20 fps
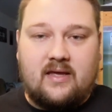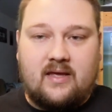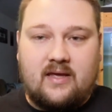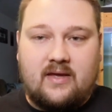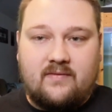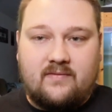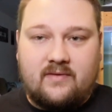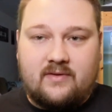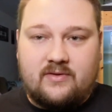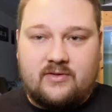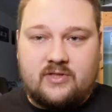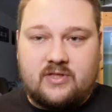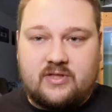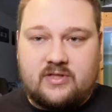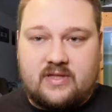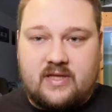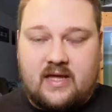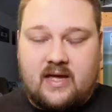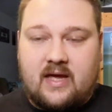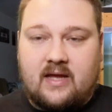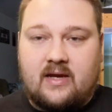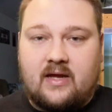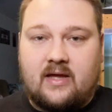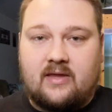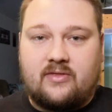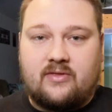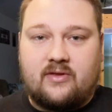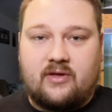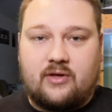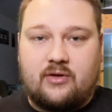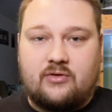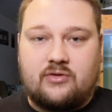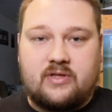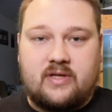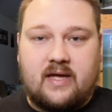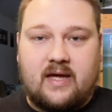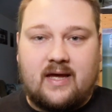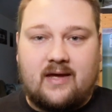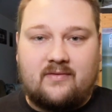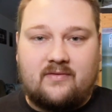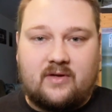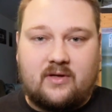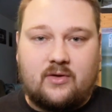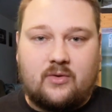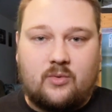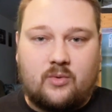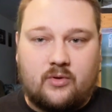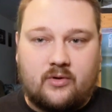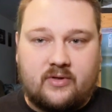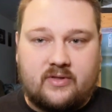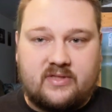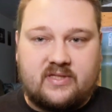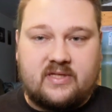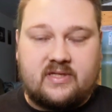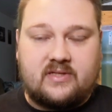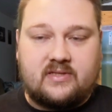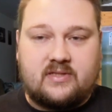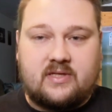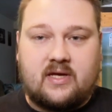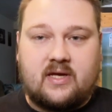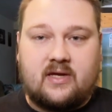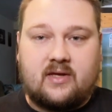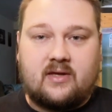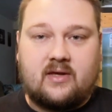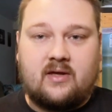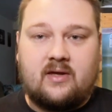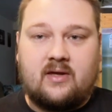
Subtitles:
even just that, I think you should have a quarantine tank.